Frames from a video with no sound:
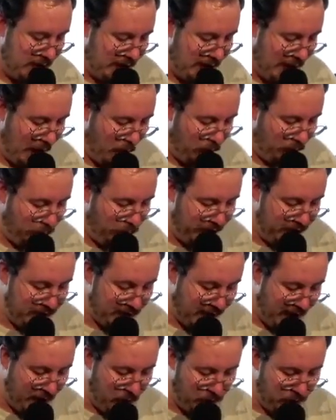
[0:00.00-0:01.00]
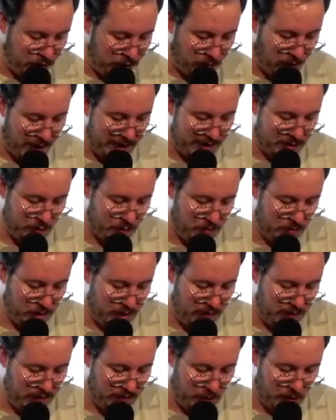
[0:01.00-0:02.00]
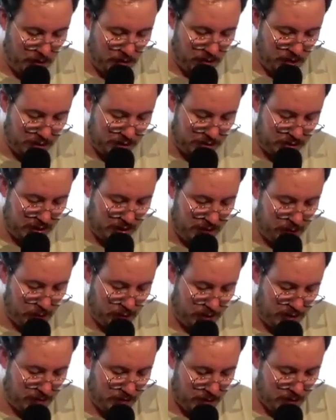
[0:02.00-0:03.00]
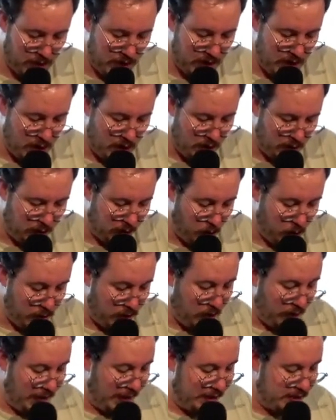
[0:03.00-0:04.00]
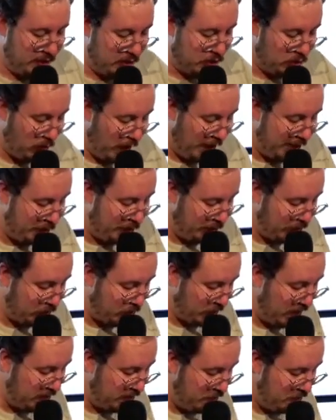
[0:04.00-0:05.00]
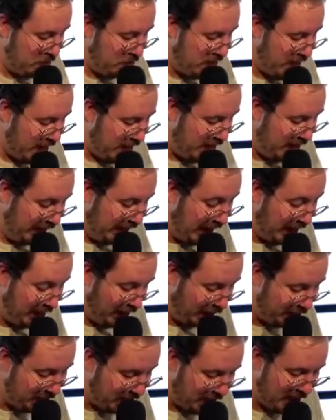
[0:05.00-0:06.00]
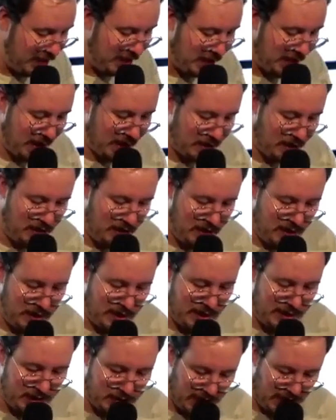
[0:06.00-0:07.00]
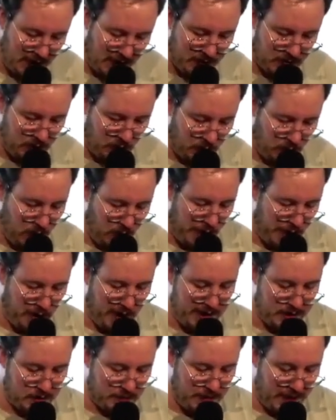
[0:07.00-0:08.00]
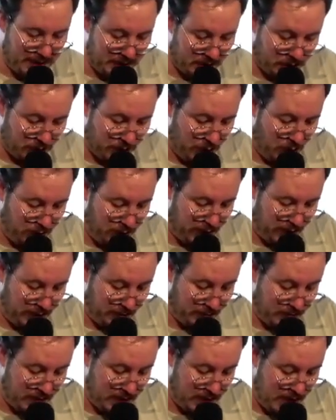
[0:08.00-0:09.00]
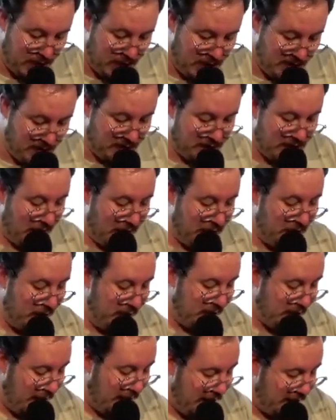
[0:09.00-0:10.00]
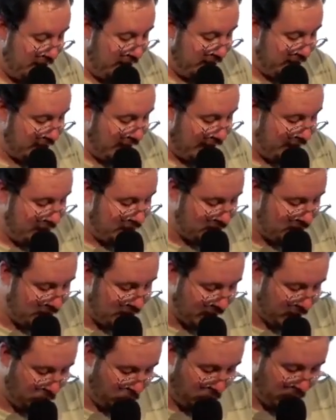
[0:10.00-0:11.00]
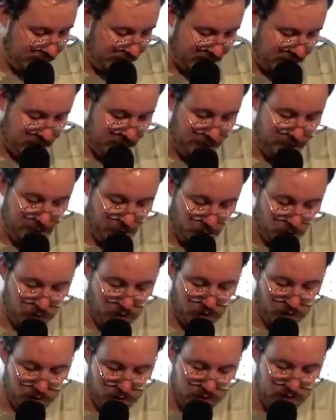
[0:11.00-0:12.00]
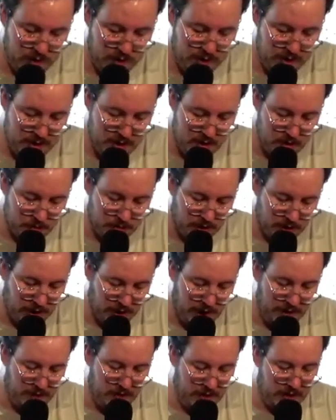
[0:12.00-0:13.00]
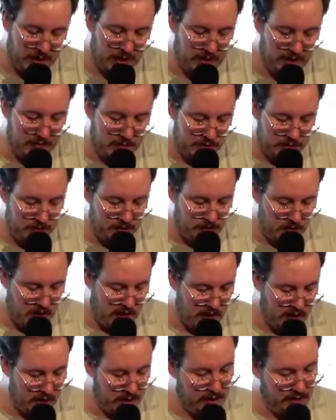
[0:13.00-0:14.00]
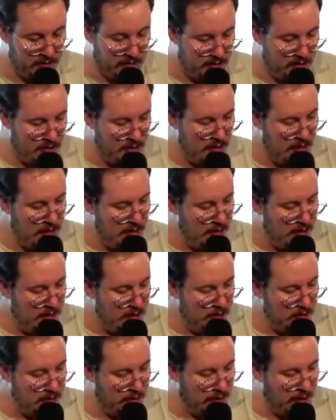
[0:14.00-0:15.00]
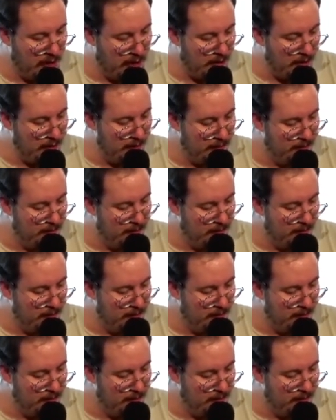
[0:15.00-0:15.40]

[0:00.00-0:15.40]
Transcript: Now, if we die with Christ, we believe that we will also live with him, for we know that since Christ was raised from the dead, he cannot die again. Death no longer has mastery over him. The death he died, he died to sin once for all. But the life he lives, he lives to God.